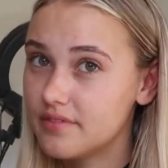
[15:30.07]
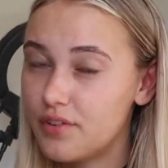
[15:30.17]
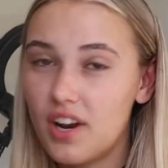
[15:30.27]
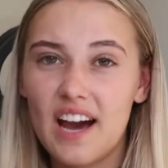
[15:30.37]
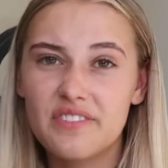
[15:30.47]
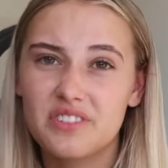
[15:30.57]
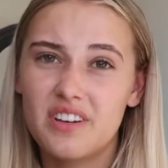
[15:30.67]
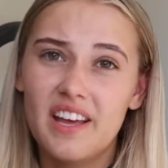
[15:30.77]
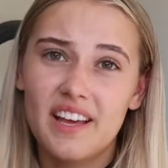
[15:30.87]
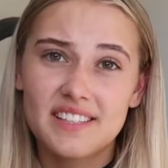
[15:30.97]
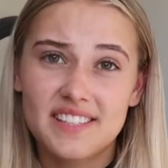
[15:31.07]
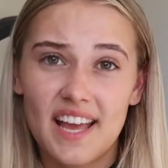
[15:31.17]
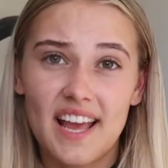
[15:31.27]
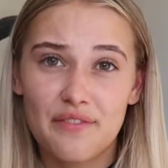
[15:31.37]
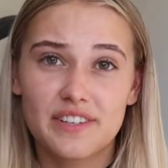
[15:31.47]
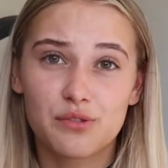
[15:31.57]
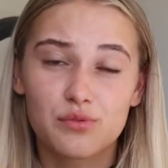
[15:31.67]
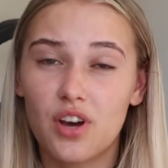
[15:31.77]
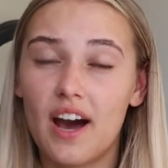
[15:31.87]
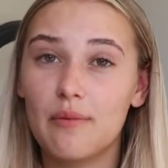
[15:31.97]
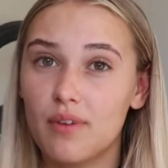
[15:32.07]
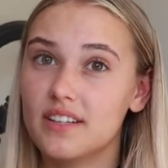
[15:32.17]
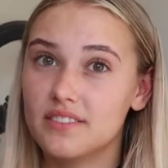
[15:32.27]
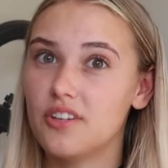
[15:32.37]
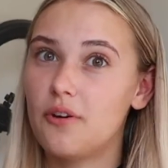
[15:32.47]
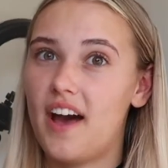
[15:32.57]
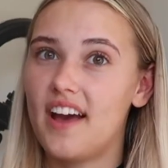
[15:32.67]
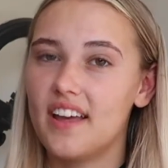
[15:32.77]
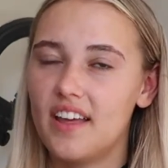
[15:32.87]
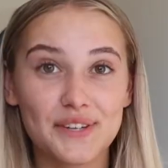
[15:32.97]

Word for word: I feel like I have to say every single time, like, no hate.